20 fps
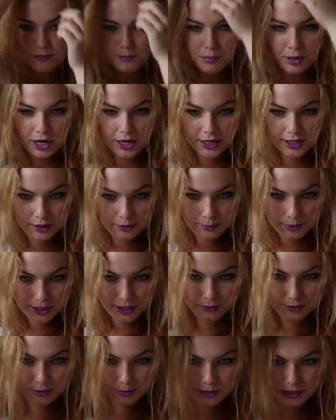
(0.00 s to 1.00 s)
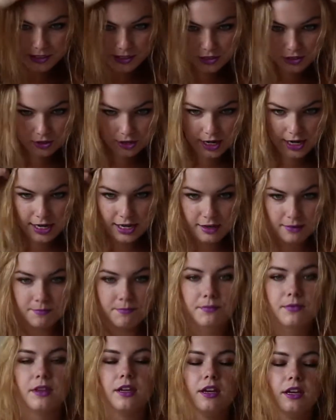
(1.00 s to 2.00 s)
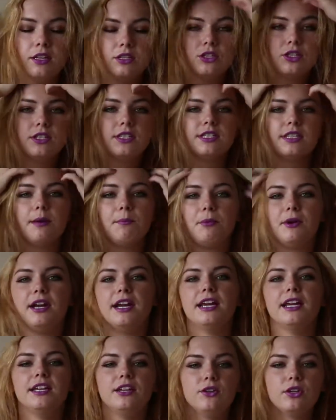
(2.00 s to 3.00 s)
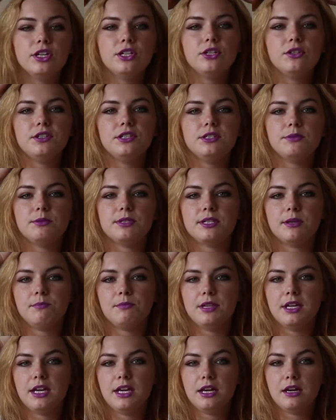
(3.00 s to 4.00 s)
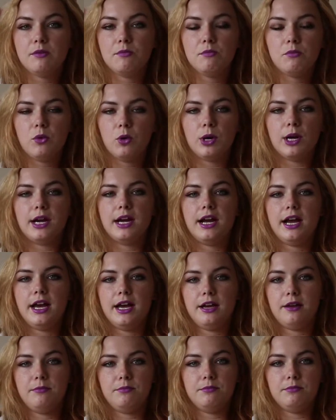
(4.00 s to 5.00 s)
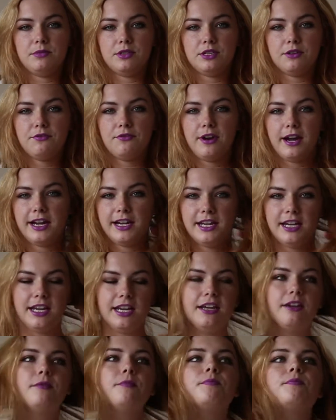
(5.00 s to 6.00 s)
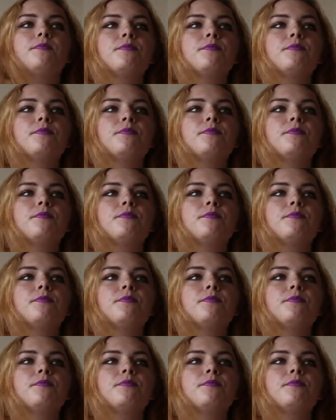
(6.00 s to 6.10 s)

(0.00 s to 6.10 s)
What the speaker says: part where it would be straight. Just separate it. You can do this with something more defining.